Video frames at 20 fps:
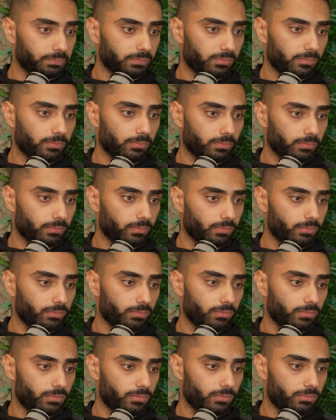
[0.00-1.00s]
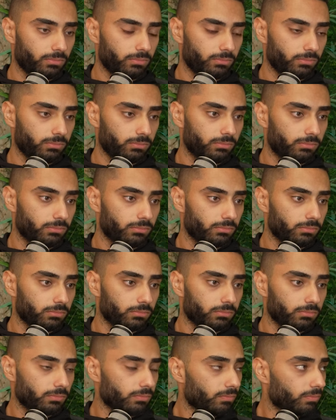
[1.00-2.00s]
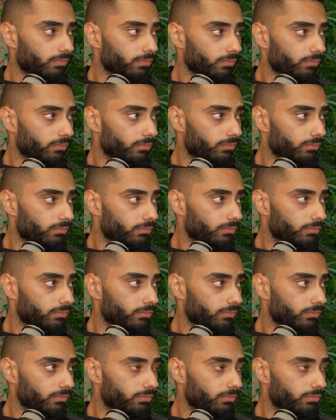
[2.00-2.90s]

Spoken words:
(not speaking)